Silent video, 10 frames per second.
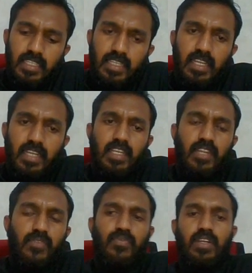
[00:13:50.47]
Knight
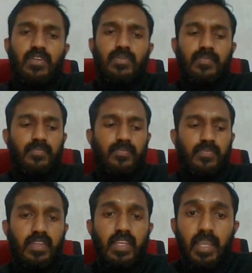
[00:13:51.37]
f5.
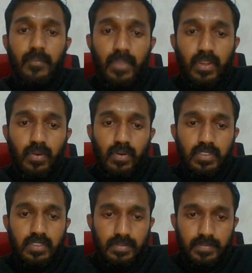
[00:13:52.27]

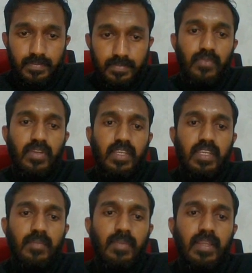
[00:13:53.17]
Because if
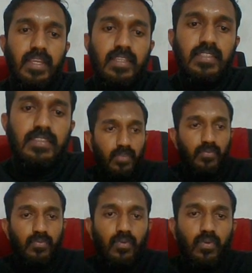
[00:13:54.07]
king plays
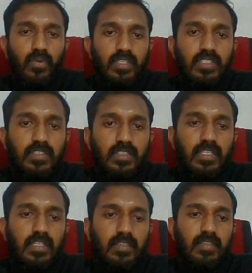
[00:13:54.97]
f4
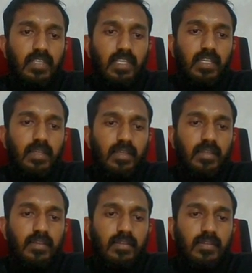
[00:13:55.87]
square,
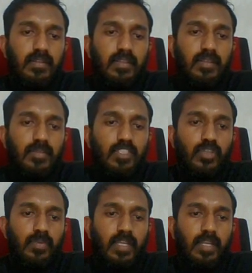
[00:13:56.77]

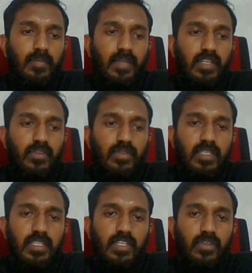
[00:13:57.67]
bishop can play to the
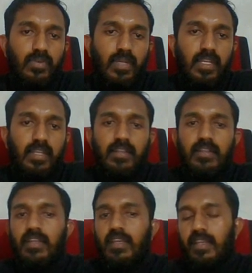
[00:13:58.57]
d2 and
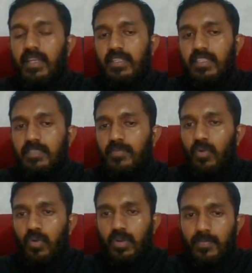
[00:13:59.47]
get this
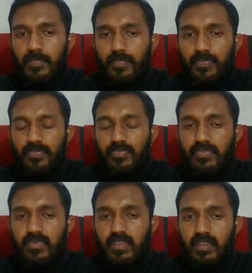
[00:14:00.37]
pawn.
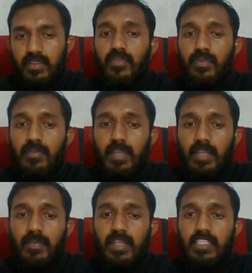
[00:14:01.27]
If
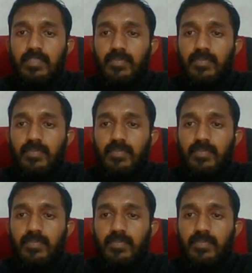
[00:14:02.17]
black plays